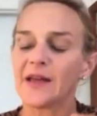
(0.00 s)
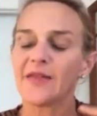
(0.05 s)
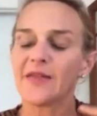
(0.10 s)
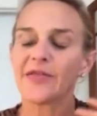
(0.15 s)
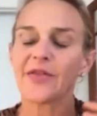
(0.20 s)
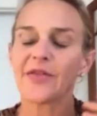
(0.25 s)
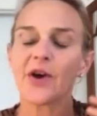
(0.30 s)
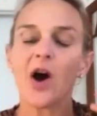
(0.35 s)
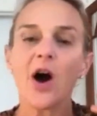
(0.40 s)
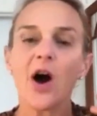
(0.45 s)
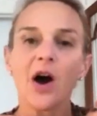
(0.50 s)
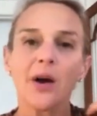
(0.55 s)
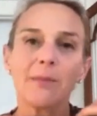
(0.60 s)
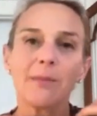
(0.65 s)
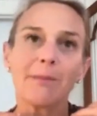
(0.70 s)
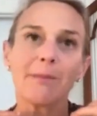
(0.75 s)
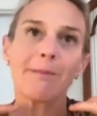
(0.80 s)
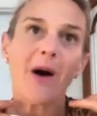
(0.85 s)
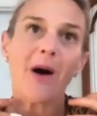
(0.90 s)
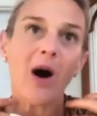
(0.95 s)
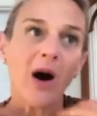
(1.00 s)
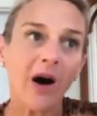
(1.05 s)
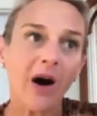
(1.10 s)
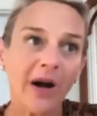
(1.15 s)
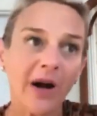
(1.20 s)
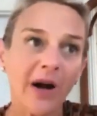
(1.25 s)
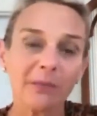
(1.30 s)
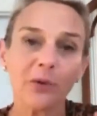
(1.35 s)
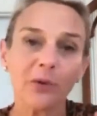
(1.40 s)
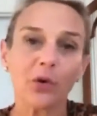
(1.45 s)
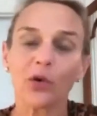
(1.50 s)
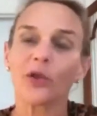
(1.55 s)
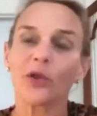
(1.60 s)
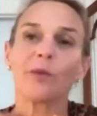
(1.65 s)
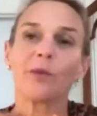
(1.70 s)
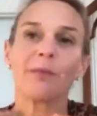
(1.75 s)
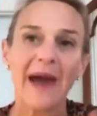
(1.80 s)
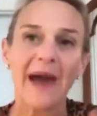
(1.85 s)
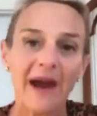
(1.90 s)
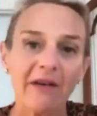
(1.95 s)
the hyper or the
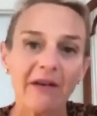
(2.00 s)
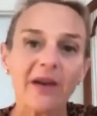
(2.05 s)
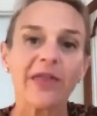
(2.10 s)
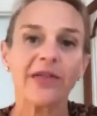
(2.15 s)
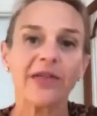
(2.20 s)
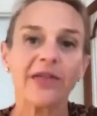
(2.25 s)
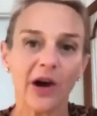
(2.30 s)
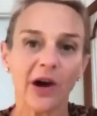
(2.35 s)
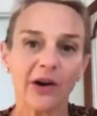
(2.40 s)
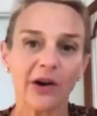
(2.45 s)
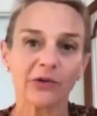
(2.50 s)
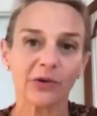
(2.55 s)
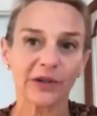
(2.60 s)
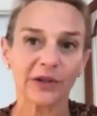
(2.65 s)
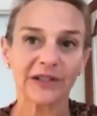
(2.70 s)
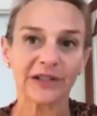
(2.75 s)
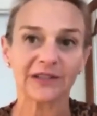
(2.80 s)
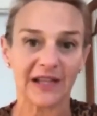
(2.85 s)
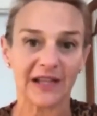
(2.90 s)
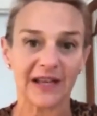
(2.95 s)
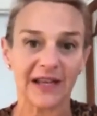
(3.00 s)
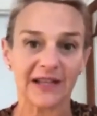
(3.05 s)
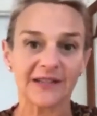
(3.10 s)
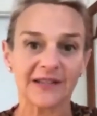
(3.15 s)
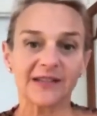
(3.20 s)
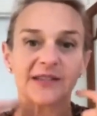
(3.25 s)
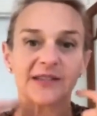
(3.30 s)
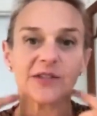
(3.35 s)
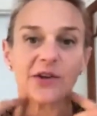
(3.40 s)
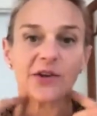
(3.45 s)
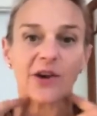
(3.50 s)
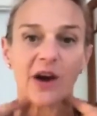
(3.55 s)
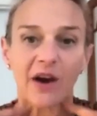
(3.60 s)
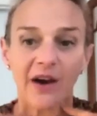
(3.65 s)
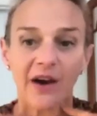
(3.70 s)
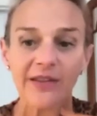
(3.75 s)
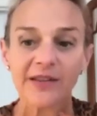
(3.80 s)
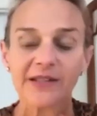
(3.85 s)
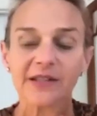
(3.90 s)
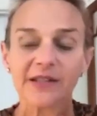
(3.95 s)
parathyroid glands sit on
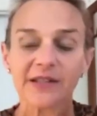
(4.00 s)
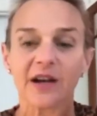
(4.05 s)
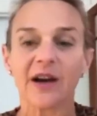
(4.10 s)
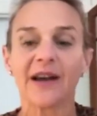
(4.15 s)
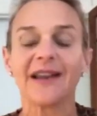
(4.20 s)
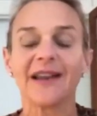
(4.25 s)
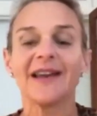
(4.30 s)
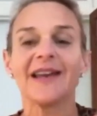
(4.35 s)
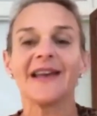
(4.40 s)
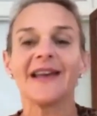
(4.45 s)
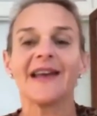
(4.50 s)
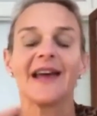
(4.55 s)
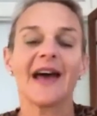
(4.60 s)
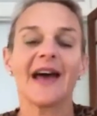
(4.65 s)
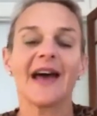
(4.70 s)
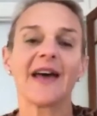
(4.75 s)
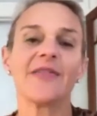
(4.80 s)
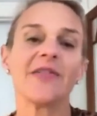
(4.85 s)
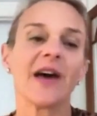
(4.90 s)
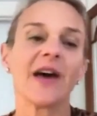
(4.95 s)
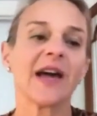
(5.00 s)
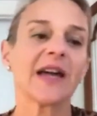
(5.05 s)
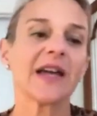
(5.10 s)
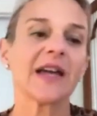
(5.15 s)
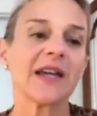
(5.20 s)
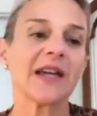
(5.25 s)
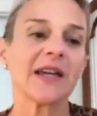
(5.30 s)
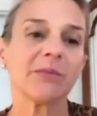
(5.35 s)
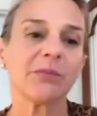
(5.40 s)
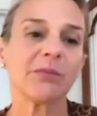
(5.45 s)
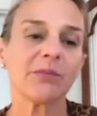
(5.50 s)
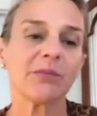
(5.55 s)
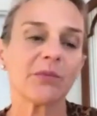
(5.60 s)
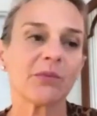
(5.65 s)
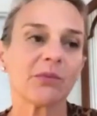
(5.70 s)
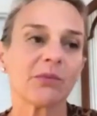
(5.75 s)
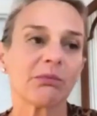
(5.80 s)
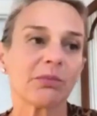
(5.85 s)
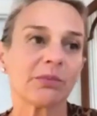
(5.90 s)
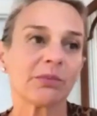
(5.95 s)
either side and they
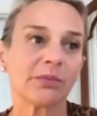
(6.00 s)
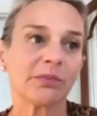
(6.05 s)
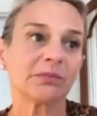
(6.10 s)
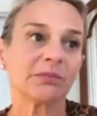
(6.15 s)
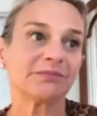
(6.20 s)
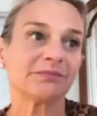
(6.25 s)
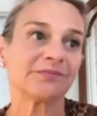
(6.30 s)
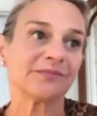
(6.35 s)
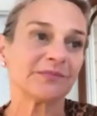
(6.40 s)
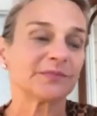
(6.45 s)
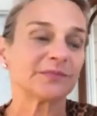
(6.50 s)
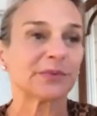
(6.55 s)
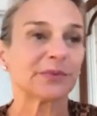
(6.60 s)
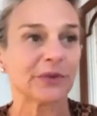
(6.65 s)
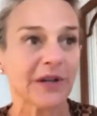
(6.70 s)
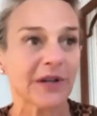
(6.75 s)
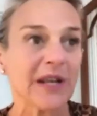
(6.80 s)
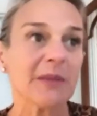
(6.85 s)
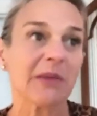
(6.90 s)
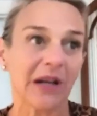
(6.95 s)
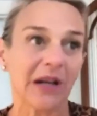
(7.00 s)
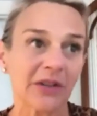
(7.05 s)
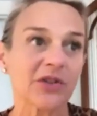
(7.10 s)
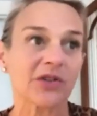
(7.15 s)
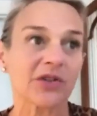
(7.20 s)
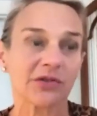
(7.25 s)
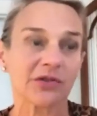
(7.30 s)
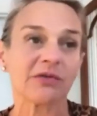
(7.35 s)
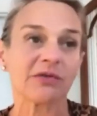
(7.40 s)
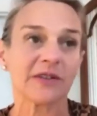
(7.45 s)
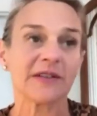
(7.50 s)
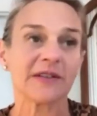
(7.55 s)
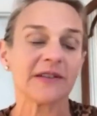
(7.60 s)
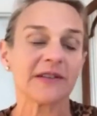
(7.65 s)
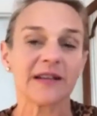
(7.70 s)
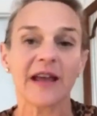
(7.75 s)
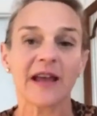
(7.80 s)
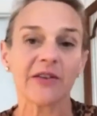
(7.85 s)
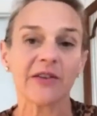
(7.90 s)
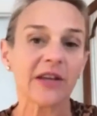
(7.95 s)
pretty much
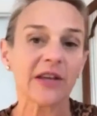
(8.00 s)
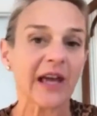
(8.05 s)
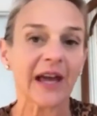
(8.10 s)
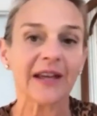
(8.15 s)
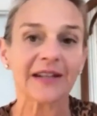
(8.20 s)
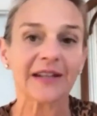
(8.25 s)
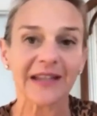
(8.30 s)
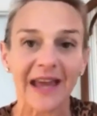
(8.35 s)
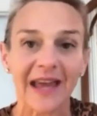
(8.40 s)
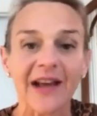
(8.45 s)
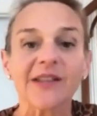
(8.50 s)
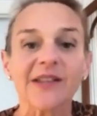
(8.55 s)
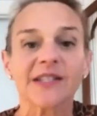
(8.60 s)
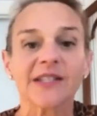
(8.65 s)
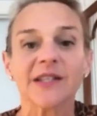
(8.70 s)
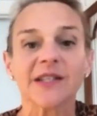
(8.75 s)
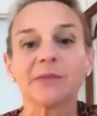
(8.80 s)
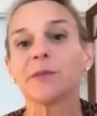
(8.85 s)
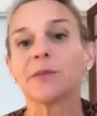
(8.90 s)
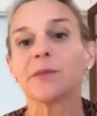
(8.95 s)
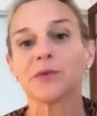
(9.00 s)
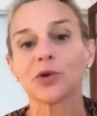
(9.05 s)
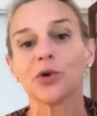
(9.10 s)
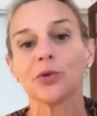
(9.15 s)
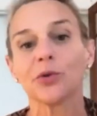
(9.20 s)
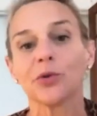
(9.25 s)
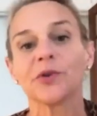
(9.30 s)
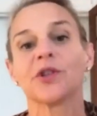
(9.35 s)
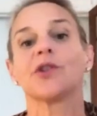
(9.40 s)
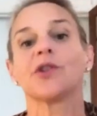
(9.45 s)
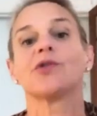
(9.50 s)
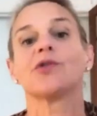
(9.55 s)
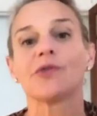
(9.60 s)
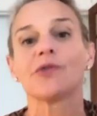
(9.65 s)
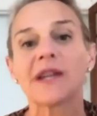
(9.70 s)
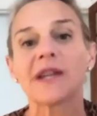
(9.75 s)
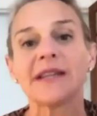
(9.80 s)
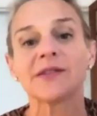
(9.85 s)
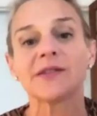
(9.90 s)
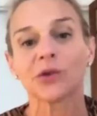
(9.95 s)
navigate calcium absorption and
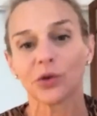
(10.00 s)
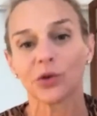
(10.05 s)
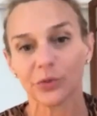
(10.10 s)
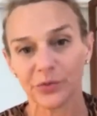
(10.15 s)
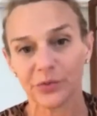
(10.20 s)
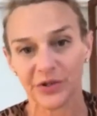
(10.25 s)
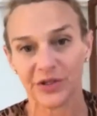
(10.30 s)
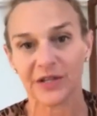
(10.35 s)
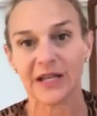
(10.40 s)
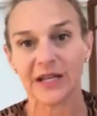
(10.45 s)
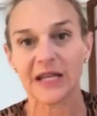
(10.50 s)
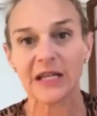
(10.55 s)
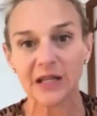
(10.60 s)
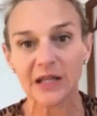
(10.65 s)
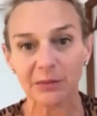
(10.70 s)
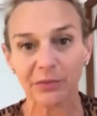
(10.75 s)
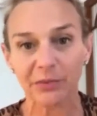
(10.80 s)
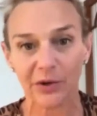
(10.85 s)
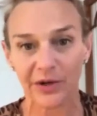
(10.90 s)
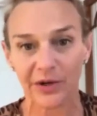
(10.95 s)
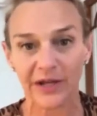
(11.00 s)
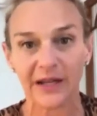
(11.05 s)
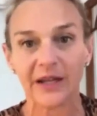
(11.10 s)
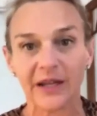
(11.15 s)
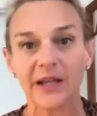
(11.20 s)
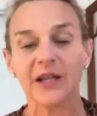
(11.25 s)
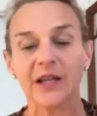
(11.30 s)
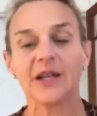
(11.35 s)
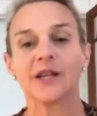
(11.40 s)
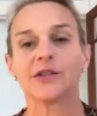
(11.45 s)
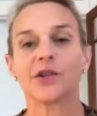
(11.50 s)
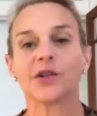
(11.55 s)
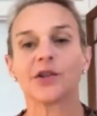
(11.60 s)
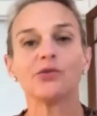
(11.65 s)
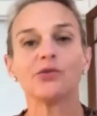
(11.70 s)
resorption in the body. So mm-hmm,